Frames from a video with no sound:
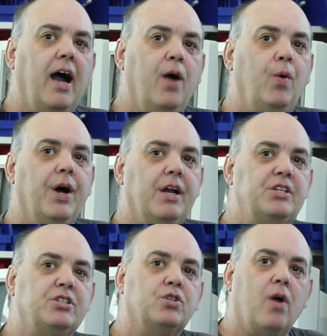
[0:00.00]
I
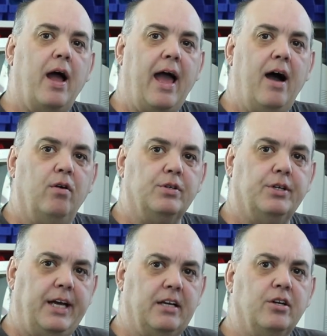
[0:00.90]
wanted to try
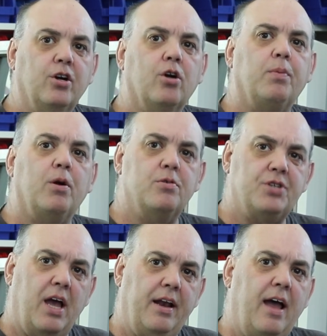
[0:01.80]
out getting
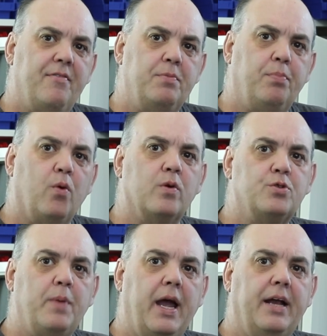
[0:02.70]
Gerbers and having
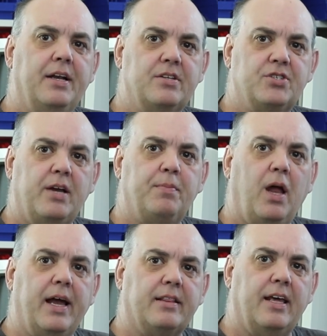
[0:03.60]
boards made, and it seemed
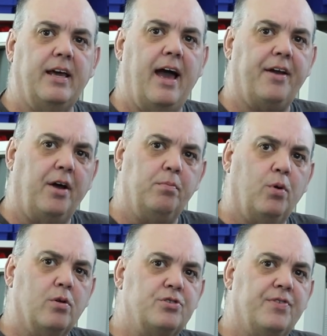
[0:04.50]
like the add-on
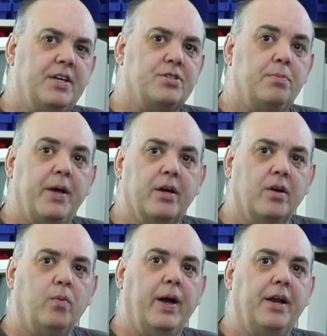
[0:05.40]
boards for this would be a
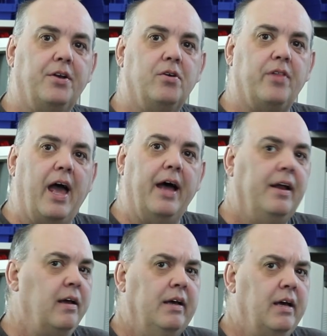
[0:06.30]
good way to do that.